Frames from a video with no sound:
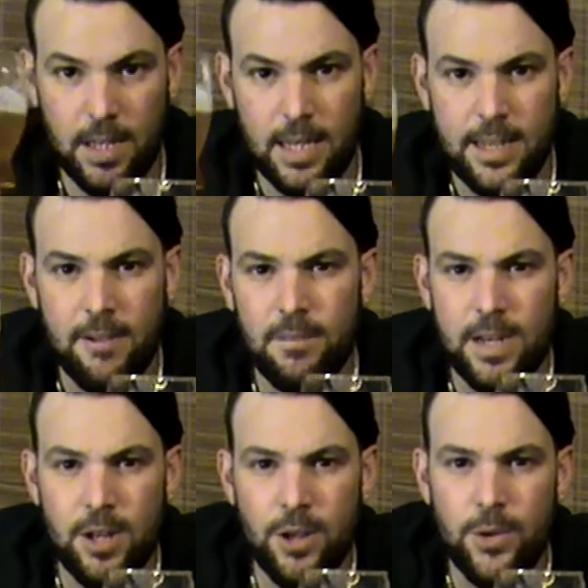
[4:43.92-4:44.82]
definitely
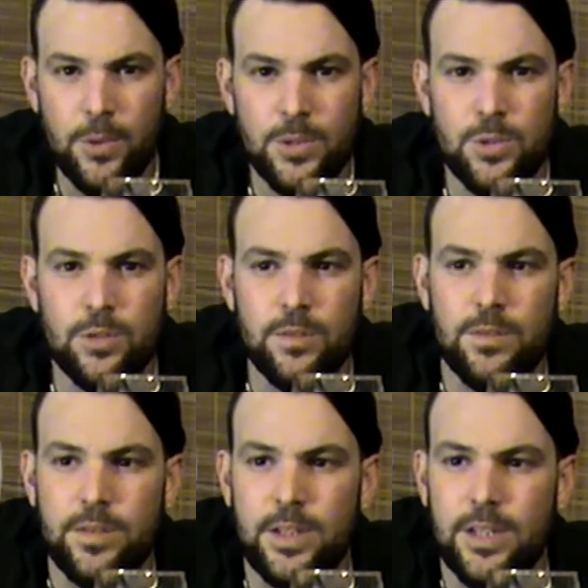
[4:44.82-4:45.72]
no sort
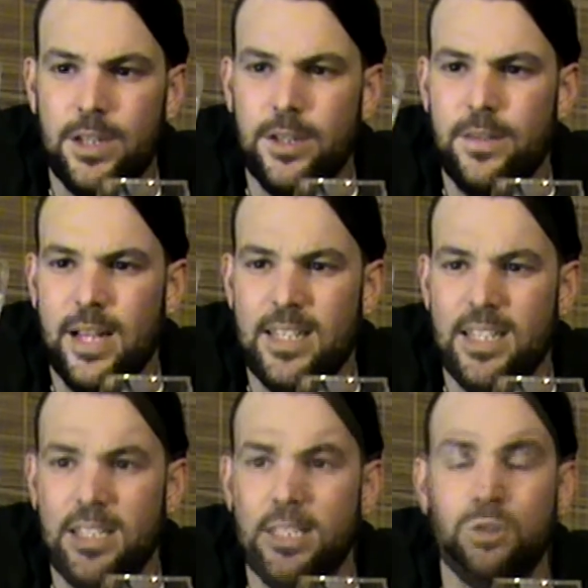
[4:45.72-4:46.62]
of that
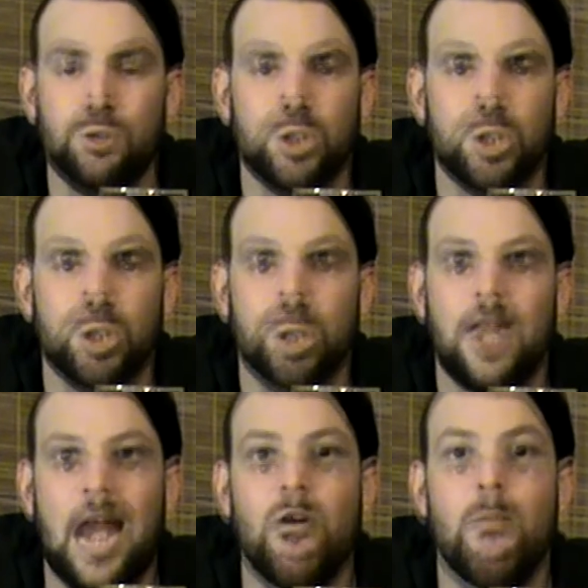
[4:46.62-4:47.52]
citrus
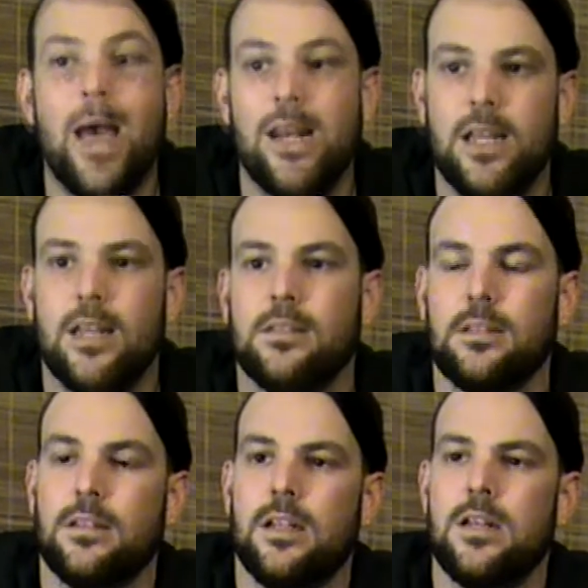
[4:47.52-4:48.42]
aromatic,
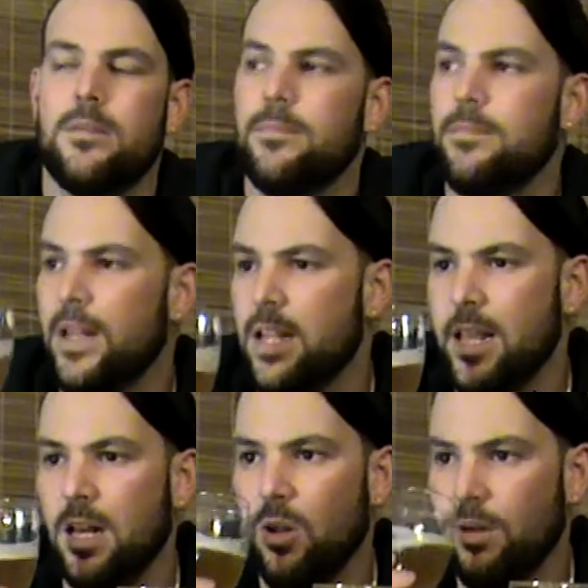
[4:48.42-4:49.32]
and you get a
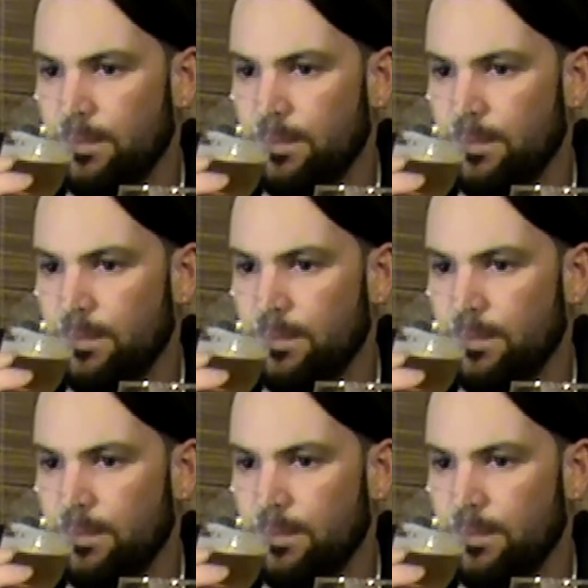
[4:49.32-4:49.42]
lot.